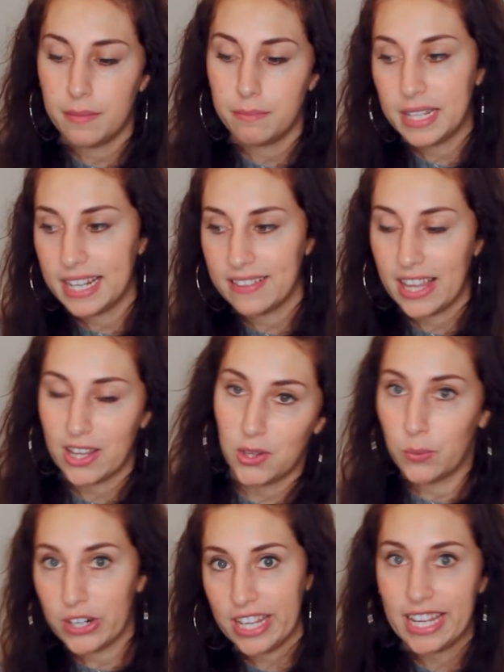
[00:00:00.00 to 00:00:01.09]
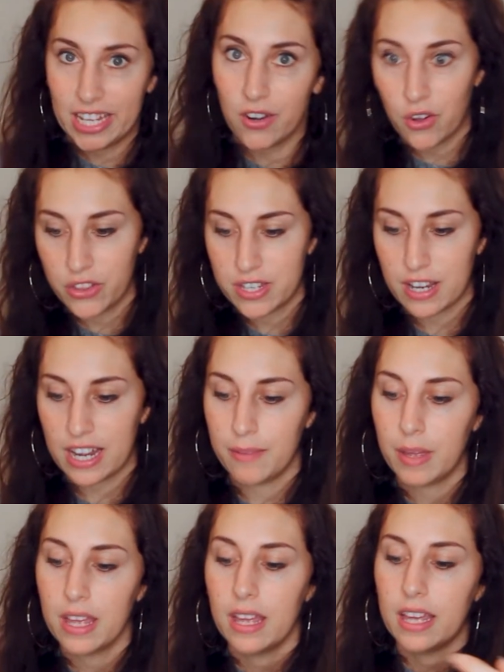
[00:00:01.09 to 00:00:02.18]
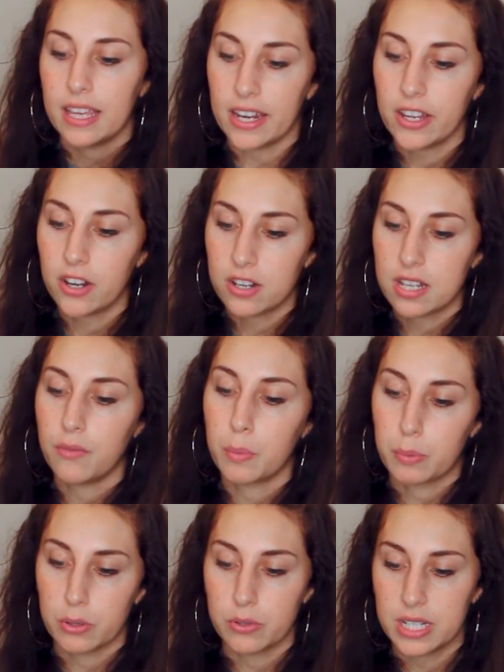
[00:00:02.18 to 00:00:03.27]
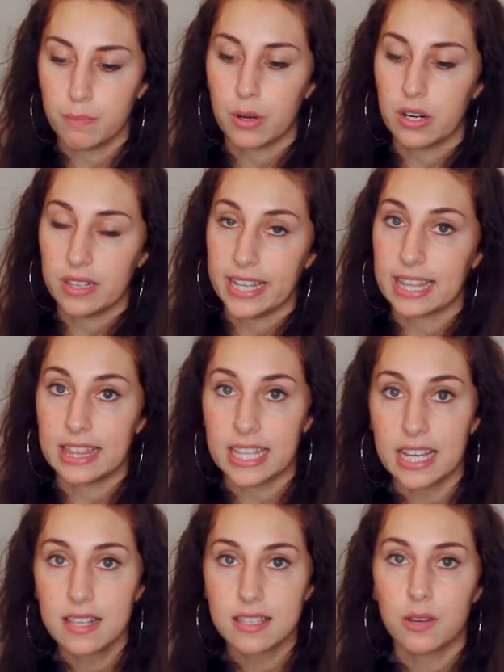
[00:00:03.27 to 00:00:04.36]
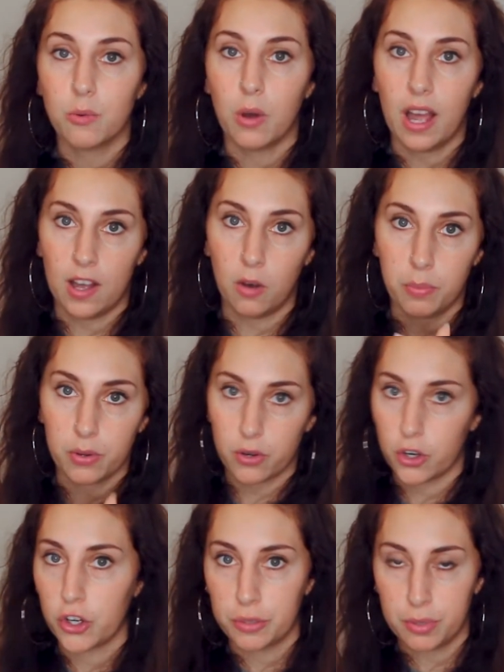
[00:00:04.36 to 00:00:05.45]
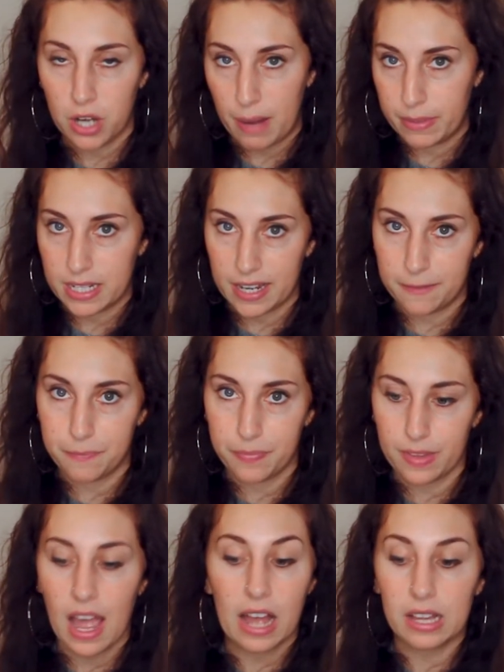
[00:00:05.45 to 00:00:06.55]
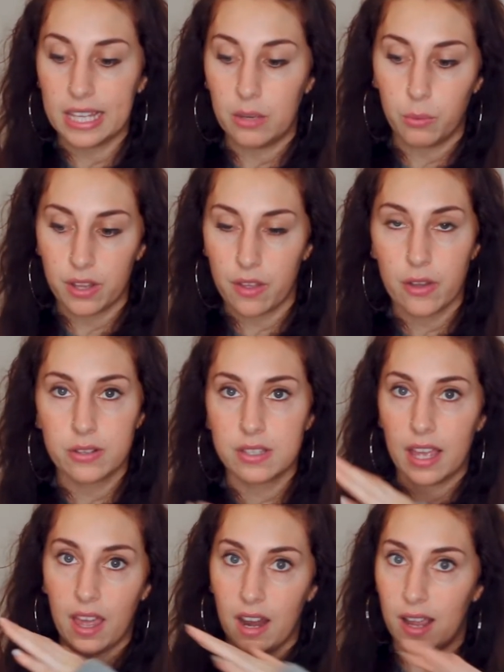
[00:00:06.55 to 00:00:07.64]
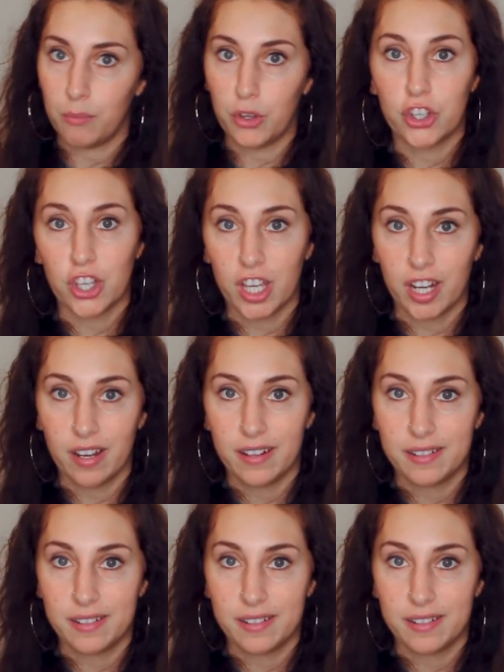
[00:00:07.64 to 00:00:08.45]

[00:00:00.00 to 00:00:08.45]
meaning like you want to eat all the time, getting yourself a protein bar like this will help curb your appetite. I'll eat one of those and I'm good.